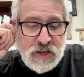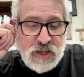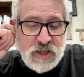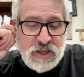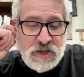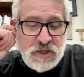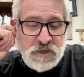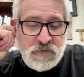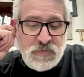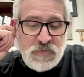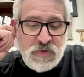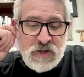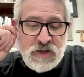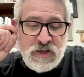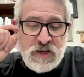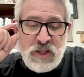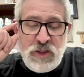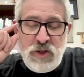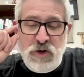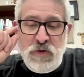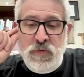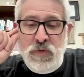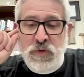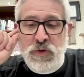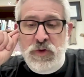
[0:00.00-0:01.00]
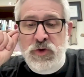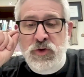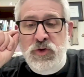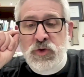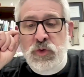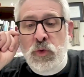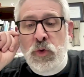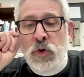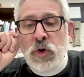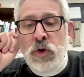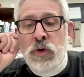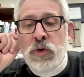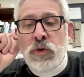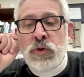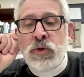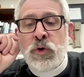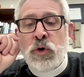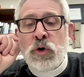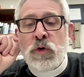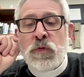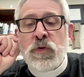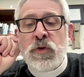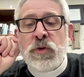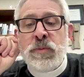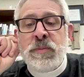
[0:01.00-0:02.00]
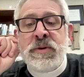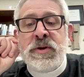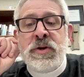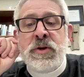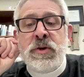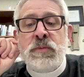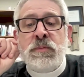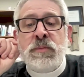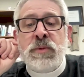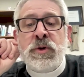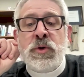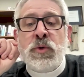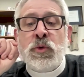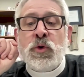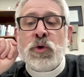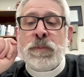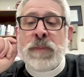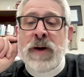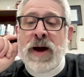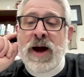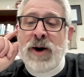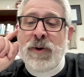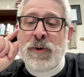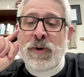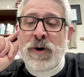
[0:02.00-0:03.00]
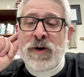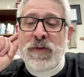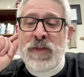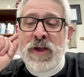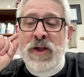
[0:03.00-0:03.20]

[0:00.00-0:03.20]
It is fit neither for the soil nor for the manure power.